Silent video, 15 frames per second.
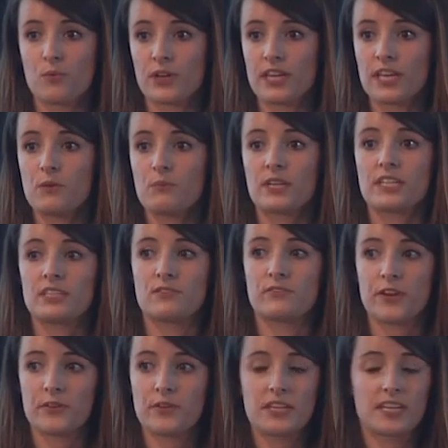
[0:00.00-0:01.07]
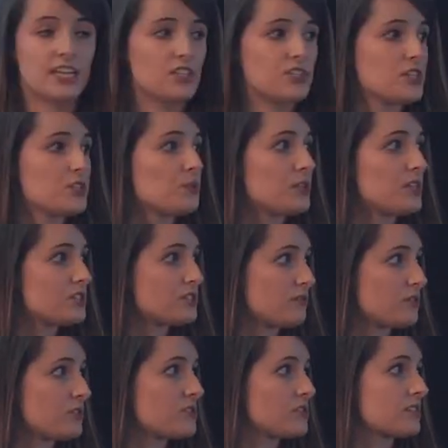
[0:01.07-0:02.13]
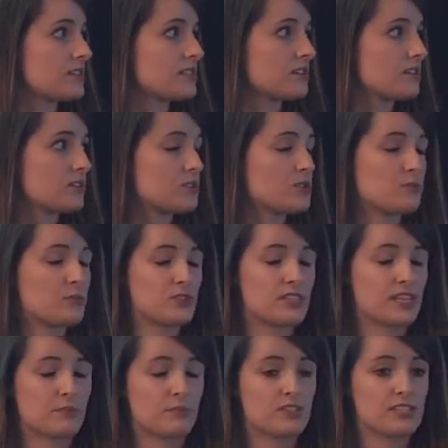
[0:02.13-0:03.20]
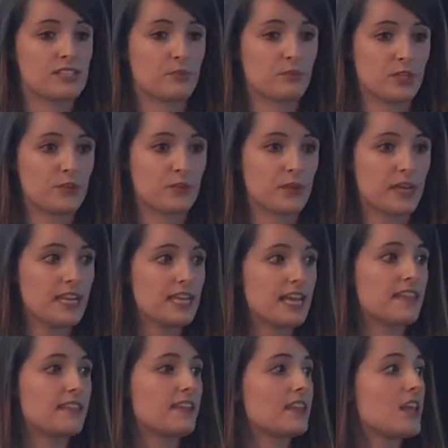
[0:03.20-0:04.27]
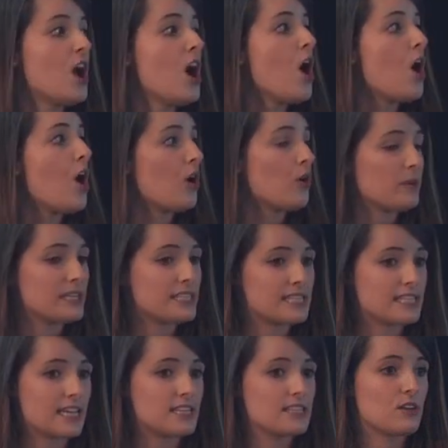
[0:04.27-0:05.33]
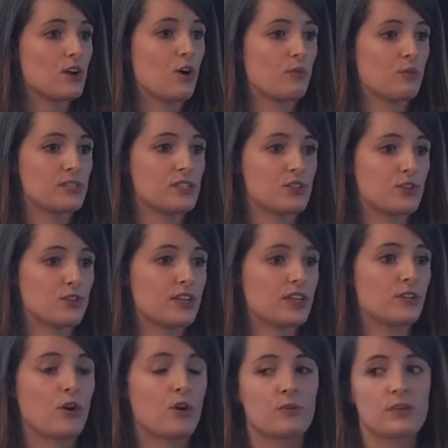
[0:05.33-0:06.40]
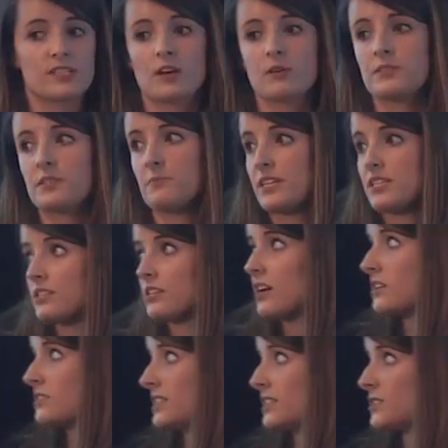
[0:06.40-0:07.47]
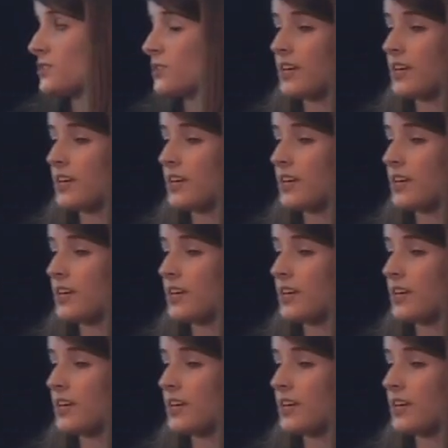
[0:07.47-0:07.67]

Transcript: working, what is very engaging to each of the customer segments that we create, and then always test, always learn, and always optimize the content so